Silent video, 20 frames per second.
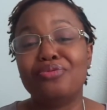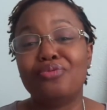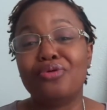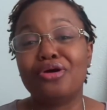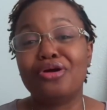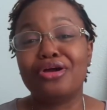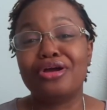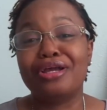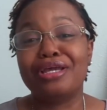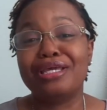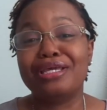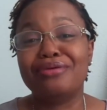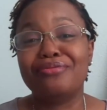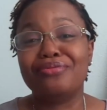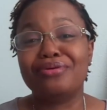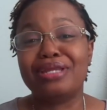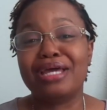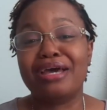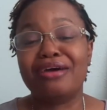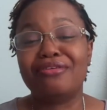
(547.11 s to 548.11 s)
where he
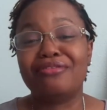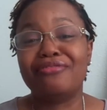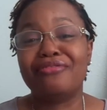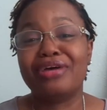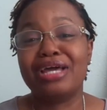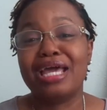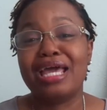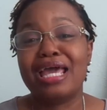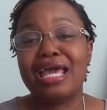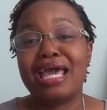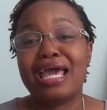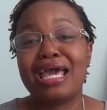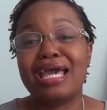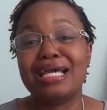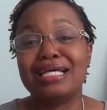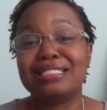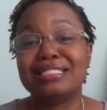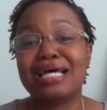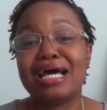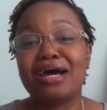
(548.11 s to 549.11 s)
would have
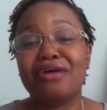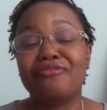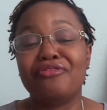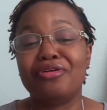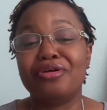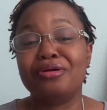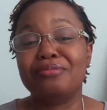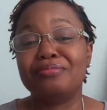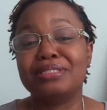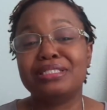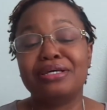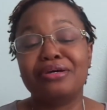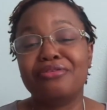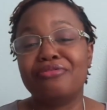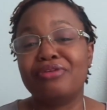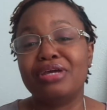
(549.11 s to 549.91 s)
had time for himself.